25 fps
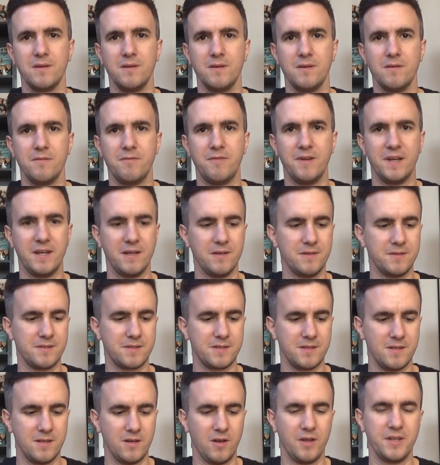
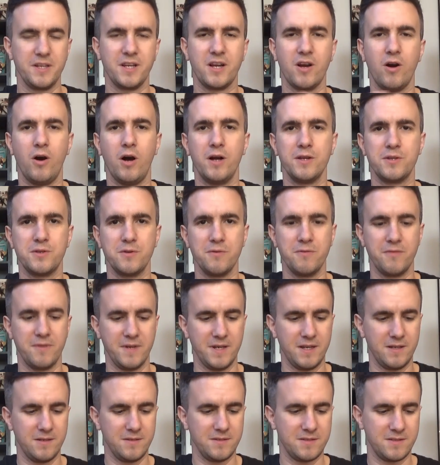figures, like your kaiju
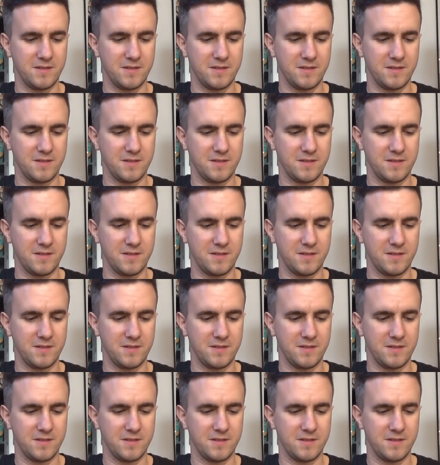figures,